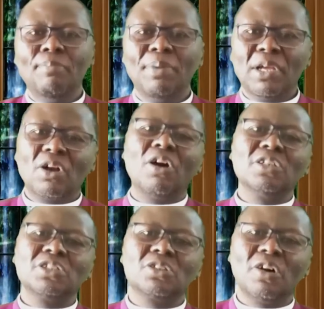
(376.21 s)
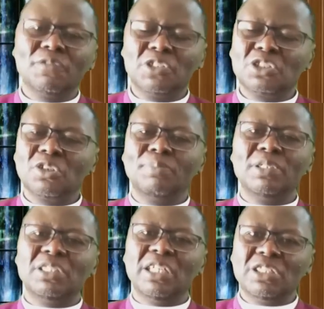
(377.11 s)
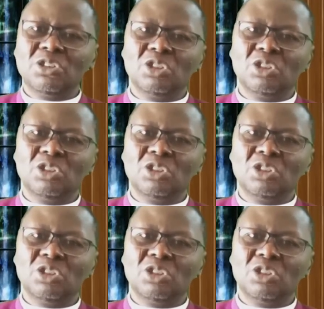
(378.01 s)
because of disobedience,